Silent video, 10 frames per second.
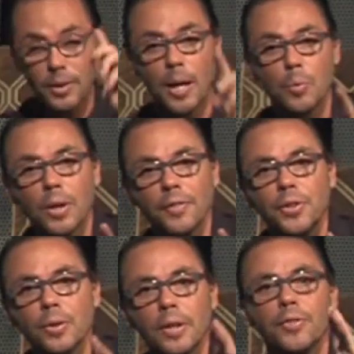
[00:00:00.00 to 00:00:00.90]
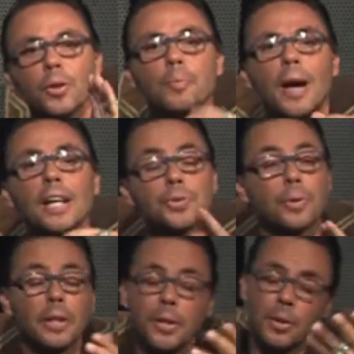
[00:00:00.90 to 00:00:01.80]
Okay. Well, if you're a
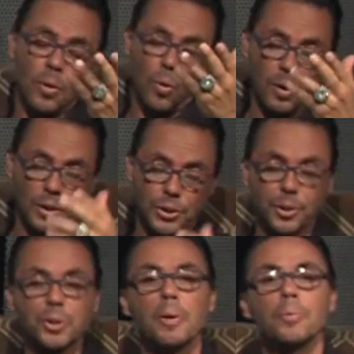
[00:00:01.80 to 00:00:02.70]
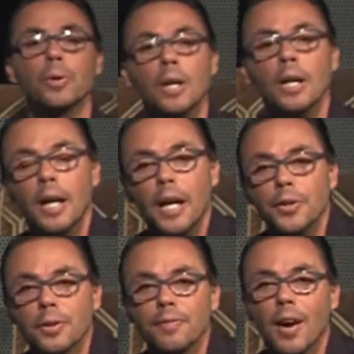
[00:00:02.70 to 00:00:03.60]
pastor or leader or a church member and you're a